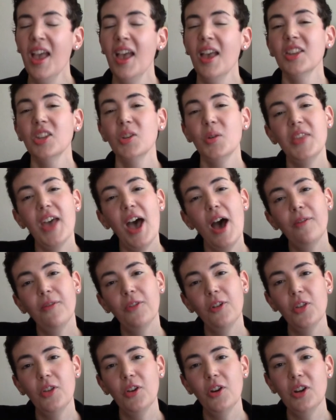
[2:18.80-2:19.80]
So without
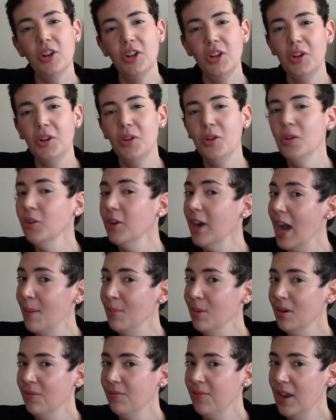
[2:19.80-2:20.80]
further ado,
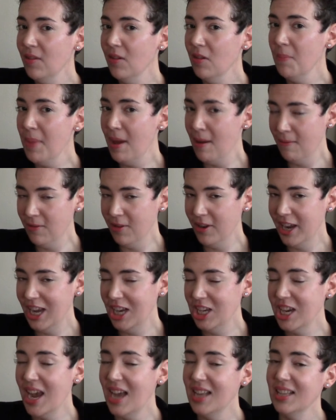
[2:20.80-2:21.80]
grab your favorite
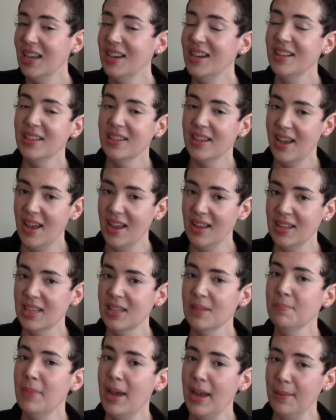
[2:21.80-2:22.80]
beverage as I
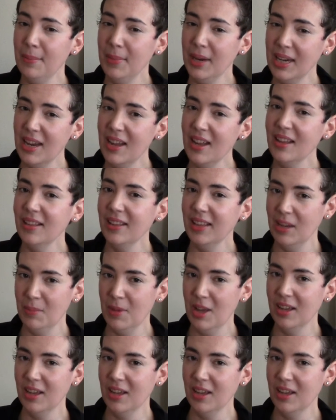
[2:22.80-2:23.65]
discuss my Mina Lima